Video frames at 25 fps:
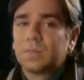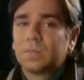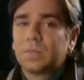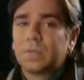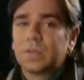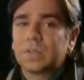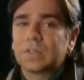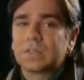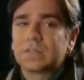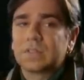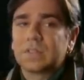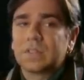
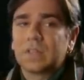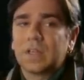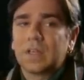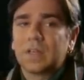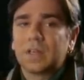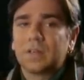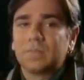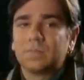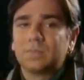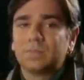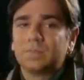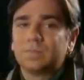but,
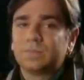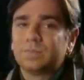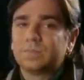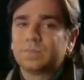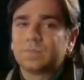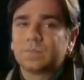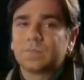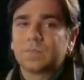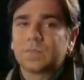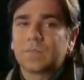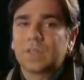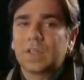
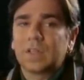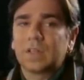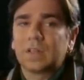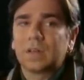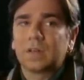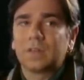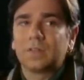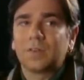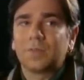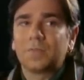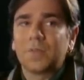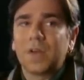
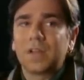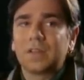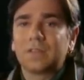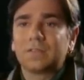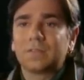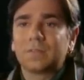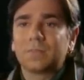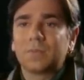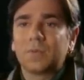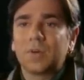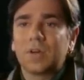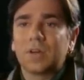not many
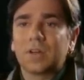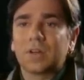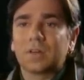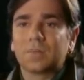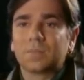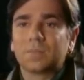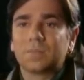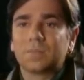of them were.